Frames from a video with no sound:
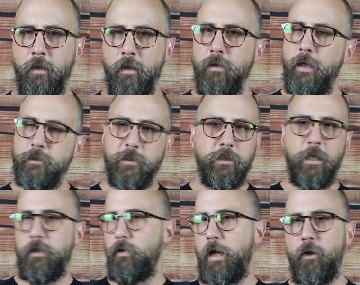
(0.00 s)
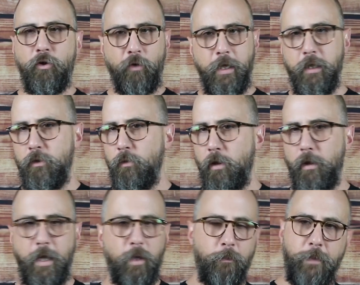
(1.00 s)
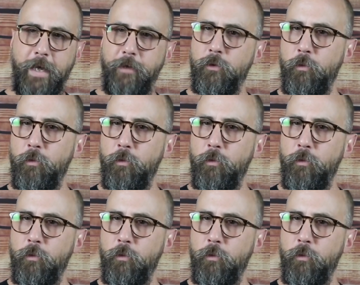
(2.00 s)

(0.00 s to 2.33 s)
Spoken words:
not just tell you how great you are and how bad the